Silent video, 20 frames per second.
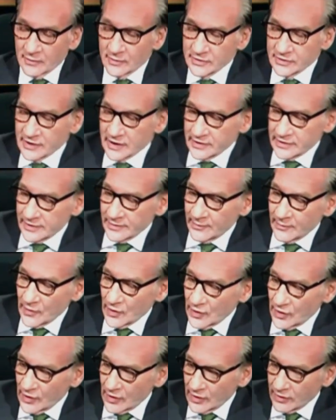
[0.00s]
I was at the
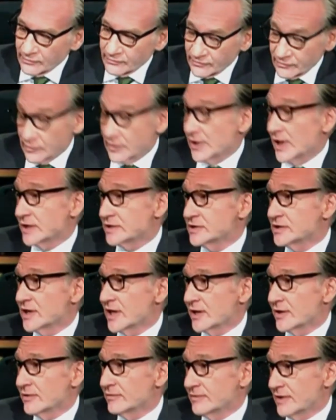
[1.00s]
mall. Well, that's
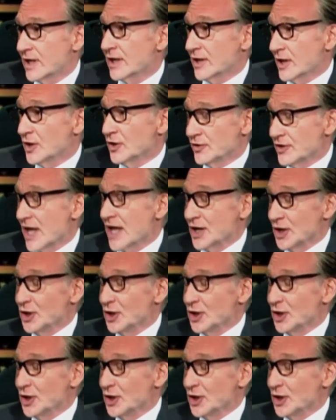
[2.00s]
sad. You at the I, mall?